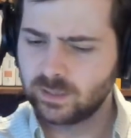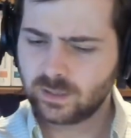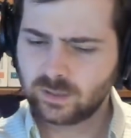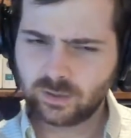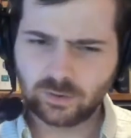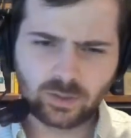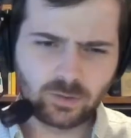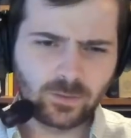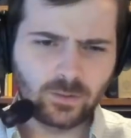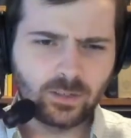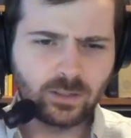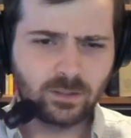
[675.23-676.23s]
So they're
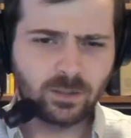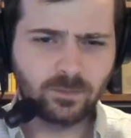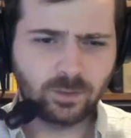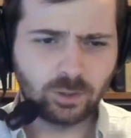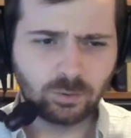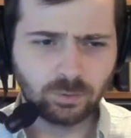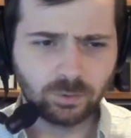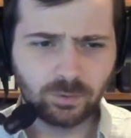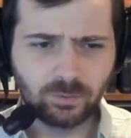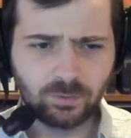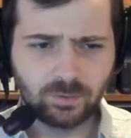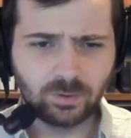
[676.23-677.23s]
very
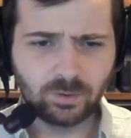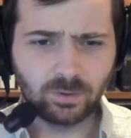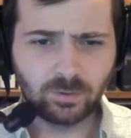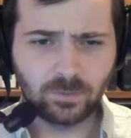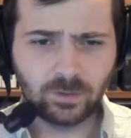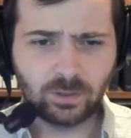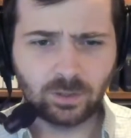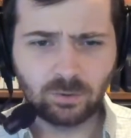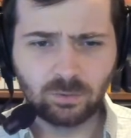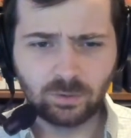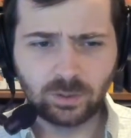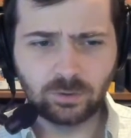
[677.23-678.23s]
cool very
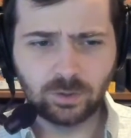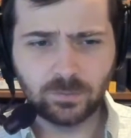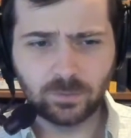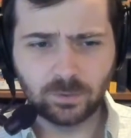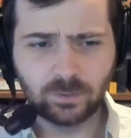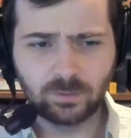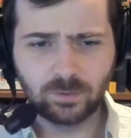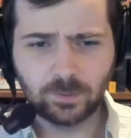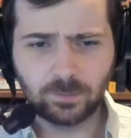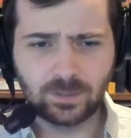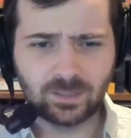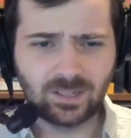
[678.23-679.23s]
cool and useful tools,
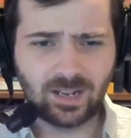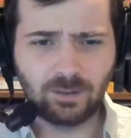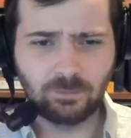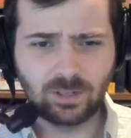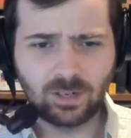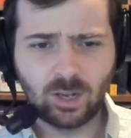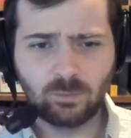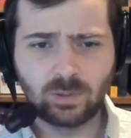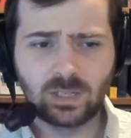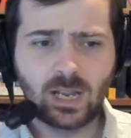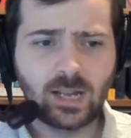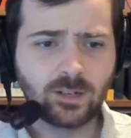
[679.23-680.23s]
but I would not
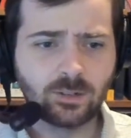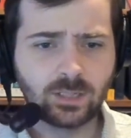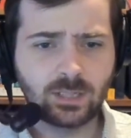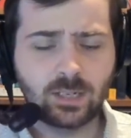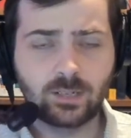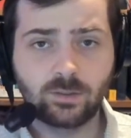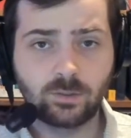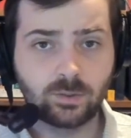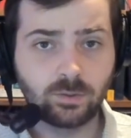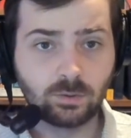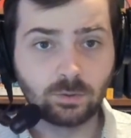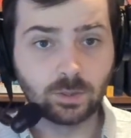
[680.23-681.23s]
rely on it as your
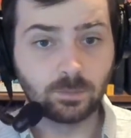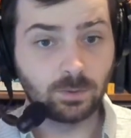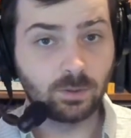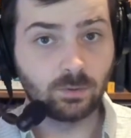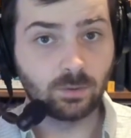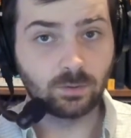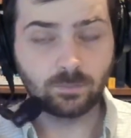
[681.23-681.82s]
sole computer.